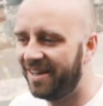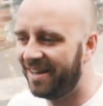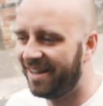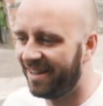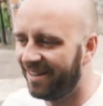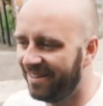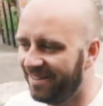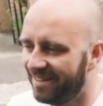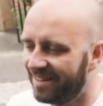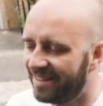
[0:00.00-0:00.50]

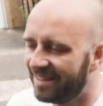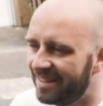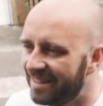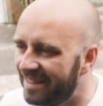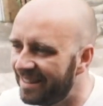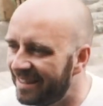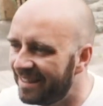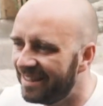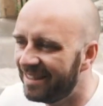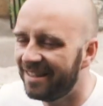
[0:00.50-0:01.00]
hello.
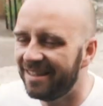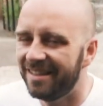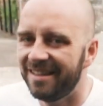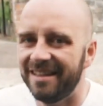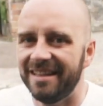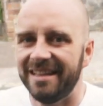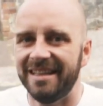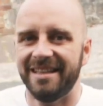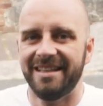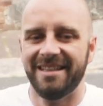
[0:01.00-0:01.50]

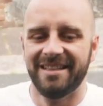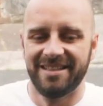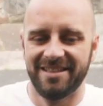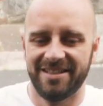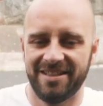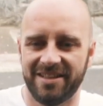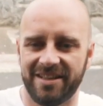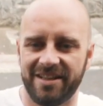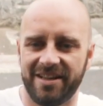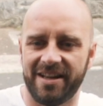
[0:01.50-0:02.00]

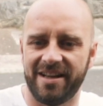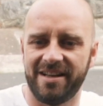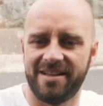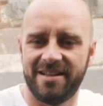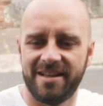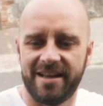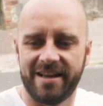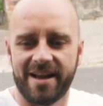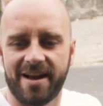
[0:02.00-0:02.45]
Looking good. There